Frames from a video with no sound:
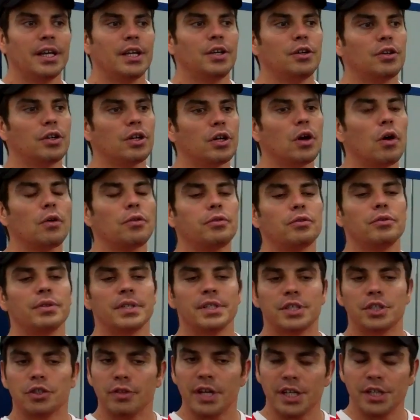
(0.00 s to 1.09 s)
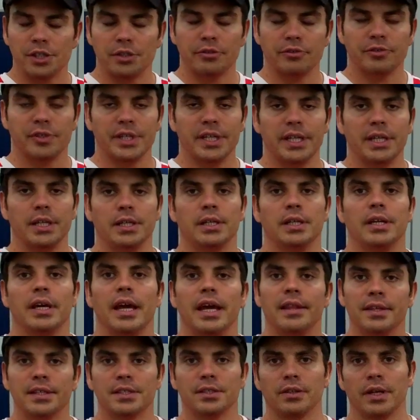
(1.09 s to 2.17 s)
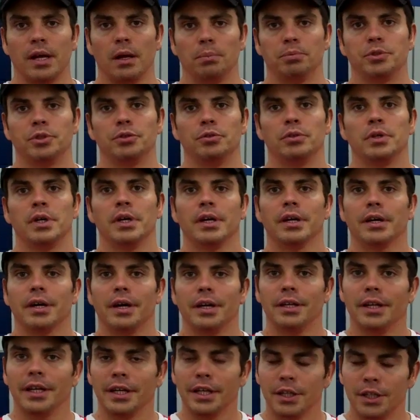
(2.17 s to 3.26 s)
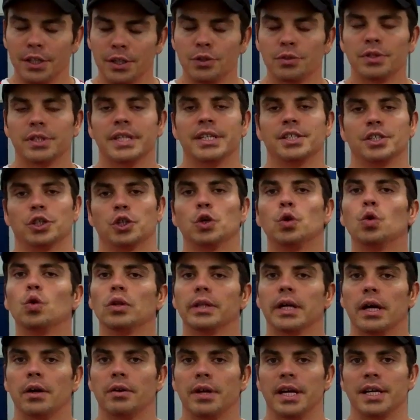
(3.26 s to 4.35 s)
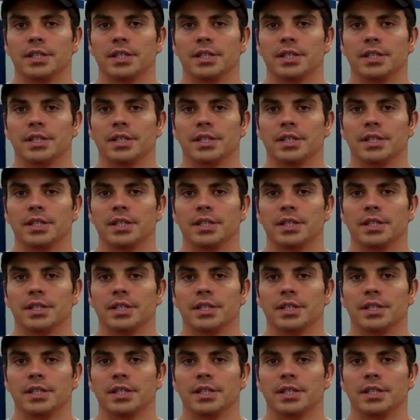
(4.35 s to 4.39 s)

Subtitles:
you can go through this stretching routine, and this will help to kind of like use it as a cool down,